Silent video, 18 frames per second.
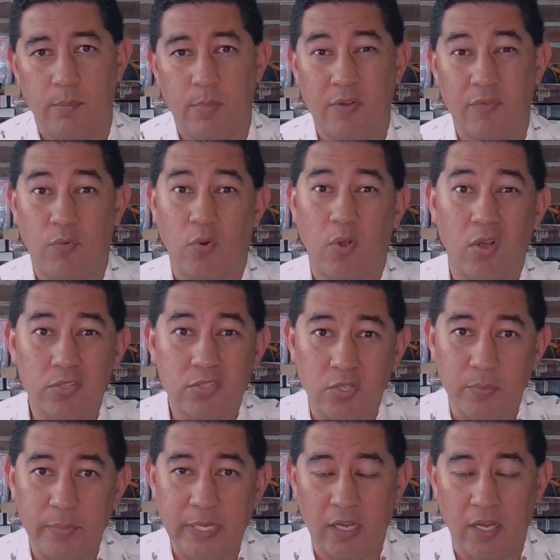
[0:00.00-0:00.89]
But if we're
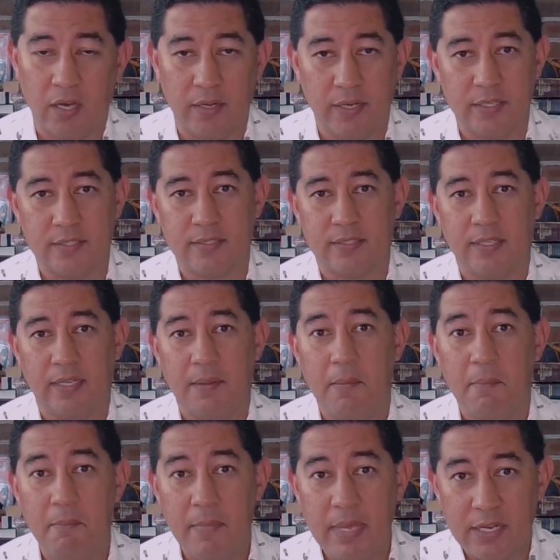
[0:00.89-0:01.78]
also being honest,
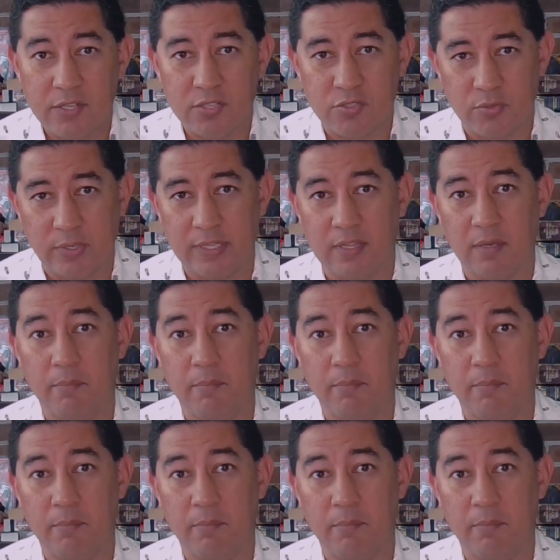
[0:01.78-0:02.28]
ministry,